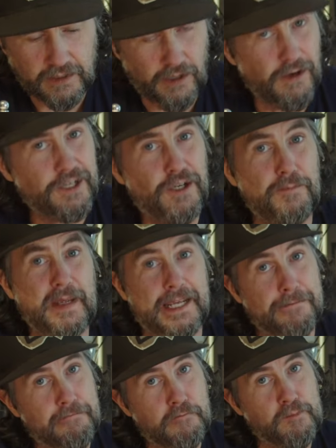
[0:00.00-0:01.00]
or it could
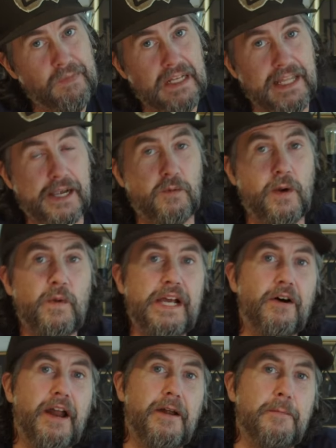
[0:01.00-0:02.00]
be like when we
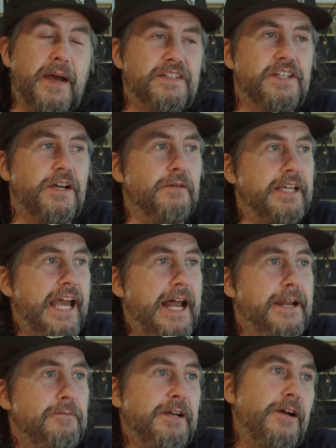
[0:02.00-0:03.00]
go down to Mexico. In
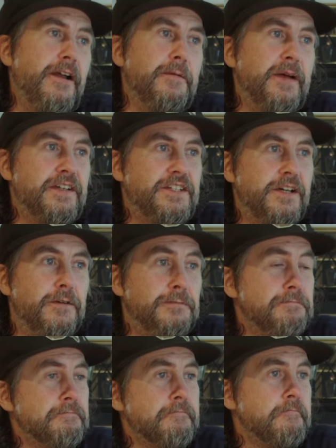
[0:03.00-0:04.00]
Canada, we go down to Mexico,
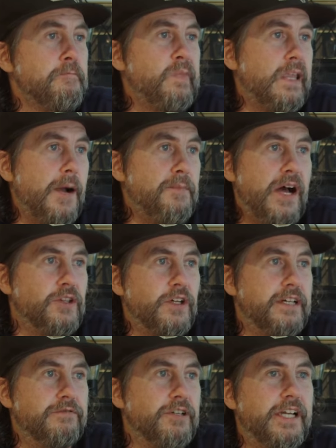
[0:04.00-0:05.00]
I'm not
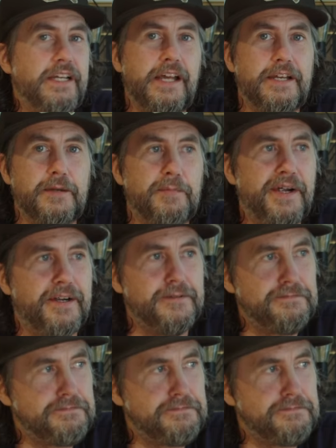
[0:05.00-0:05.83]
looking for Canadian beer.